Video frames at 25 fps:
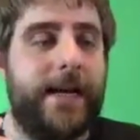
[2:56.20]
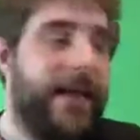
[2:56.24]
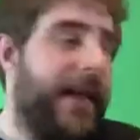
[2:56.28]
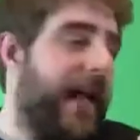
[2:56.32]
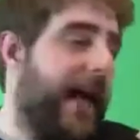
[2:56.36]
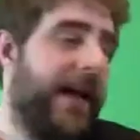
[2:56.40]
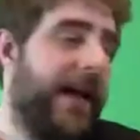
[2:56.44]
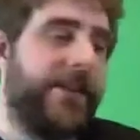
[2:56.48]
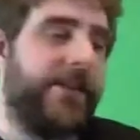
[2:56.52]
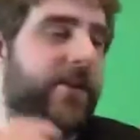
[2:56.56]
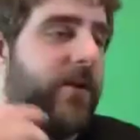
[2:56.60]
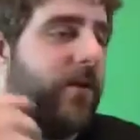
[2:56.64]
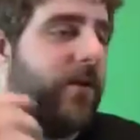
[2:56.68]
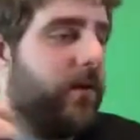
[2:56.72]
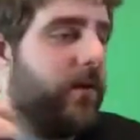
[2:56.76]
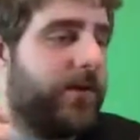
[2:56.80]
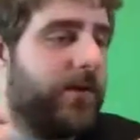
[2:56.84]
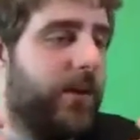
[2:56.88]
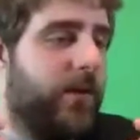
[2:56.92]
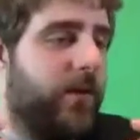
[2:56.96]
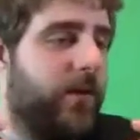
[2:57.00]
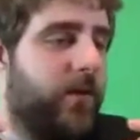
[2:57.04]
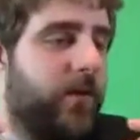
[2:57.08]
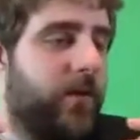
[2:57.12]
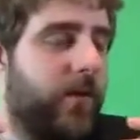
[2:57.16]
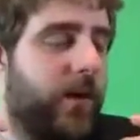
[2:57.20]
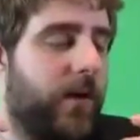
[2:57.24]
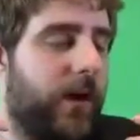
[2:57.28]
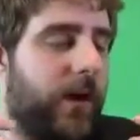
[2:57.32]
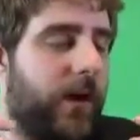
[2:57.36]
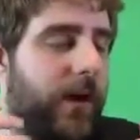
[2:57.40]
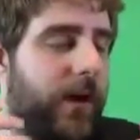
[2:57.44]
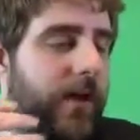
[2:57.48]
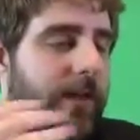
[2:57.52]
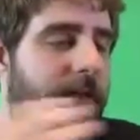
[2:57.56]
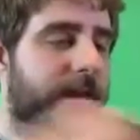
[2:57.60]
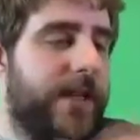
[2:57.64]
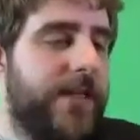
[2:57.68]
So
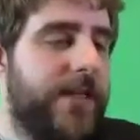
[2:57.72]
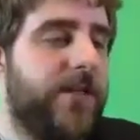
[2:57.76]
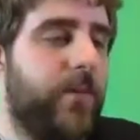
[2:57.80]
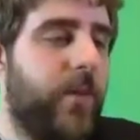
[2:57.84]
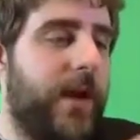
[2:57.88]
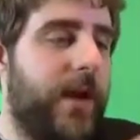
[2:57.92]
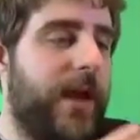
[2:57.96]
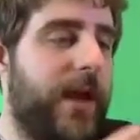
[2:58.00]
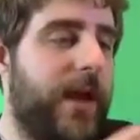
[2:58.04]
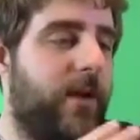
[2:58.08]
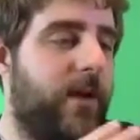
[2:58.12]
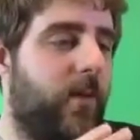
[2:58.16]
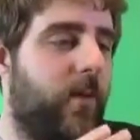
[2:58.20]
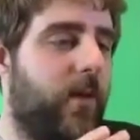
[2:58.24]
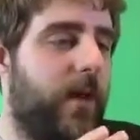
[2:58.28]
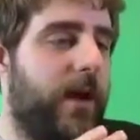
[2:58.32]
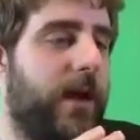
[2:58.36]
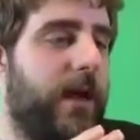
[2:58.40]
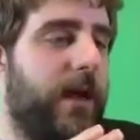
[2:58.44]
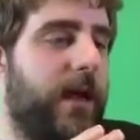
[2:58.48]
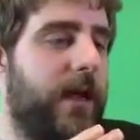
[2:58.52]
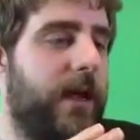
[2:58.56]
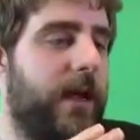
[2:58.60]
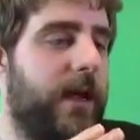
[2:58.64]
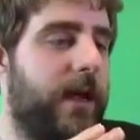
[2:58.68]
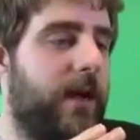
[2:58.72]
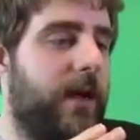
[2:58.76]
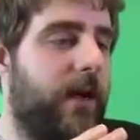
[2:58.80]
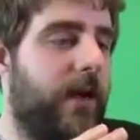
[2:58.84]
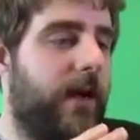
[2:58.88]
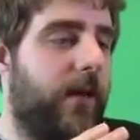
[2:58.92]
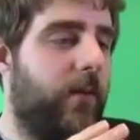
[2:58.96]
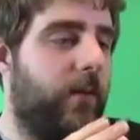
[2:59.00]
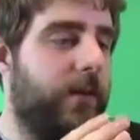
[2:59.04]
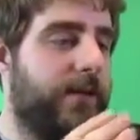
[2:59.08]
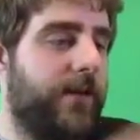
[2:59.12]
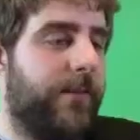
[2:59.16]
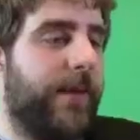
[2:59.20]
this week
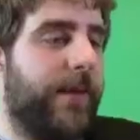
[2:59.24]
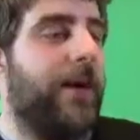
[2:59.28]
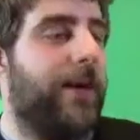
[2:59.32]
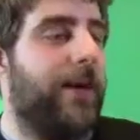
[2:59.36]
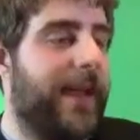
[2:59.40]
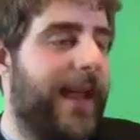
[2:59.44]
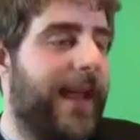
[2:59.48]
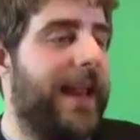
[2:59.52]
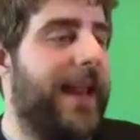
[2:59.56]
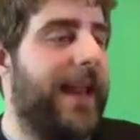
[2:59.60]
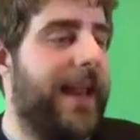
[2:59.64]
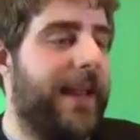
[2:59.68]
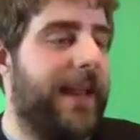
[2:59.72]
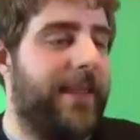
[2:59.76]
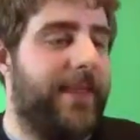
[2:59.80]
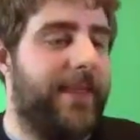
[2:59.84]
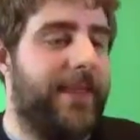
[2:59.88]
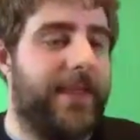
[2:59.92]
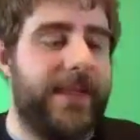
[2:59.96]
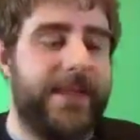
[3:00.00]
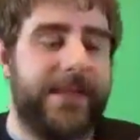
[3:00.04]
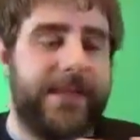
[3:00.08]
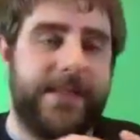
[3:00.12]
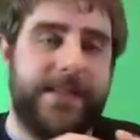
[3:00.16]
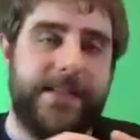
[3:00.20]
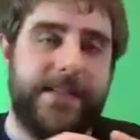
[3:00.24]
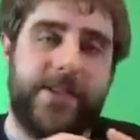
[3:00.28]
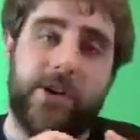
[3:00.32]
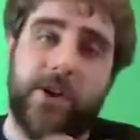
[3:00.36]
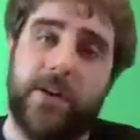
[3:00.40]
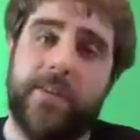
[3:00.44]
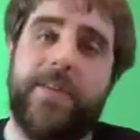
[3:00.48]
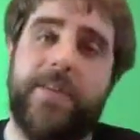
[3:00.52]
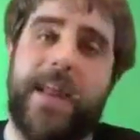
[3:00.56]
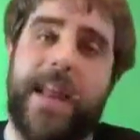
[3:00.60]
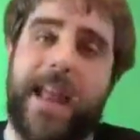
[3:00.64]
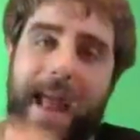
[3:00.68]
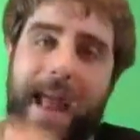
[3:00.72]
it was about getting this
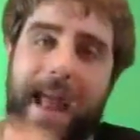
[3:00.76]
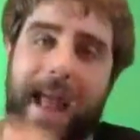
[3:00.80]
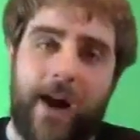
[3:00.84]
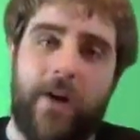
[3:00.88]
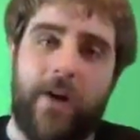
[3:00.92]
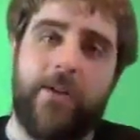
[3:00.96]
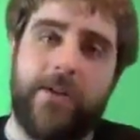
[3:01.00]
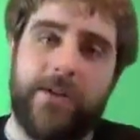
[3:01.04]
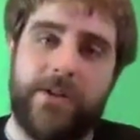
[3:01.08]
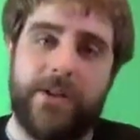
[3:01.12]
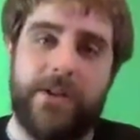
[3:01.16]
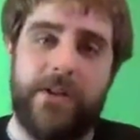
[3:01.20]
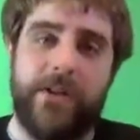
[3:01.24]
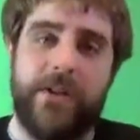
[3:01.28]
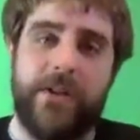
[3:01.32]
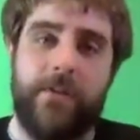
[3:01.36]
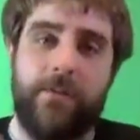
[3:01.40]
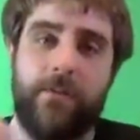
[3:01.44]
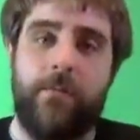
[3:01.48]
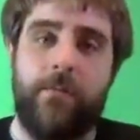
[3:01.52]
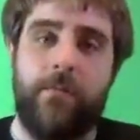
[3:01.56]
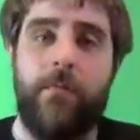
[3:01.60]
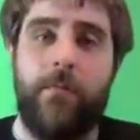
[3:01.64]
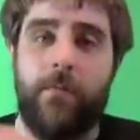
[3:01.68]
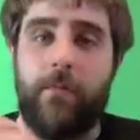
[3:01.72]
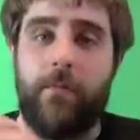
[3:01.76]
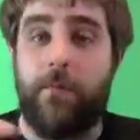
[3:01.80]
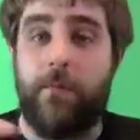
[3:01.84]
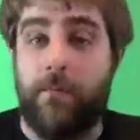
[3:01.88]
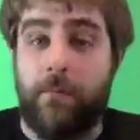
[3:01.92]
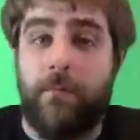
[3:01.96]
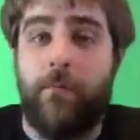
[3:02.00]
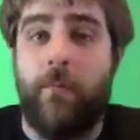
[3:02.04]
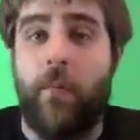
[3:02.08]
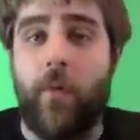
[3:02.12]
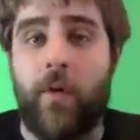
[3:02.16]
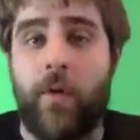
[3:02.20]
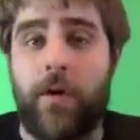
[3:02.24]
survey out to
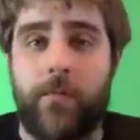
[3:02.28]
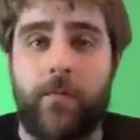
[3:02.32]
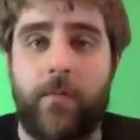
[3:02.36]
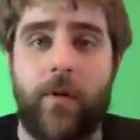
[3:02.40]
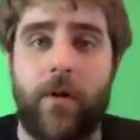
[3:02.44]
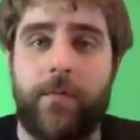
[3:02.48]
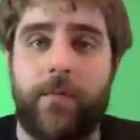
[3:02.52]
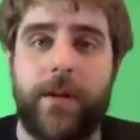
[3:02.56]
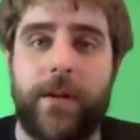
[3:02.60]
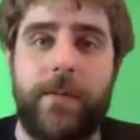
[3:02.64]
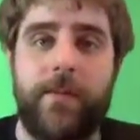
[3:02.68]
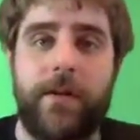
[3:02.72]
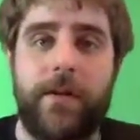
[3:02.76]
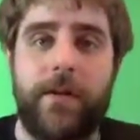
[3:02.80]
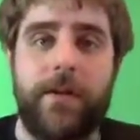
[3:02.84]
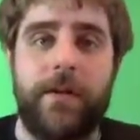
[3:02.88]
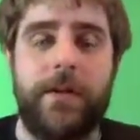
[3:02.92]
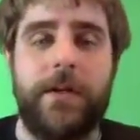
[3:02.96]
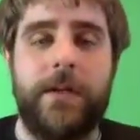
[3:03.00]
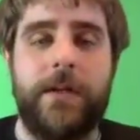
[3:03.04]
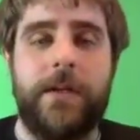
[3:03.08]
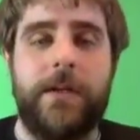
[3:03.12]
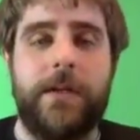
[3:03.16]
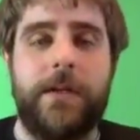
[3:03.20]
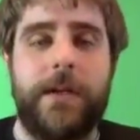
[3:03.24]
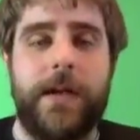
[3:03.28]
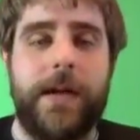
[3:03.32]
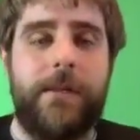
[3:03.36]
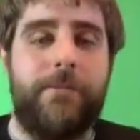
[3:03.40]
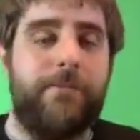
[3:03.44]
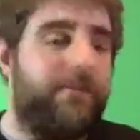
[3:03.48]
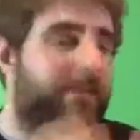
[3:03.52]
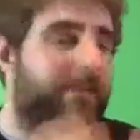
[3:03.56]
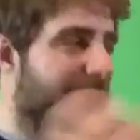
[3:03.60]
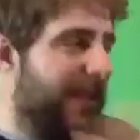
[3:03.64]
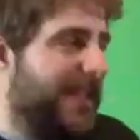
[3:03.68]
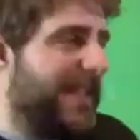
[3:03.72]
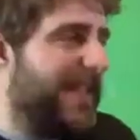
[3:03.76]
more and more people.
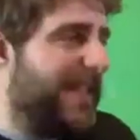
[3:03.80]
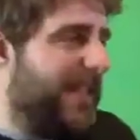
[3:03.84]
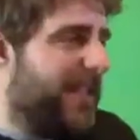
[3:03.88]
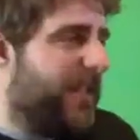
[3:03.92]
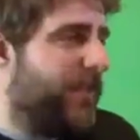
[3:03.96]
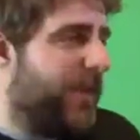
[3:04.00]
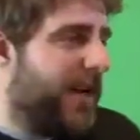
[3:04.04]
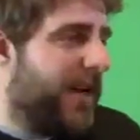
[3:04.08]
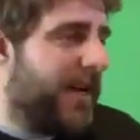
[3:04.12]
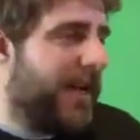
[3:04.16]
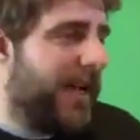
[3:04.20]
Lizzie, do you want to kind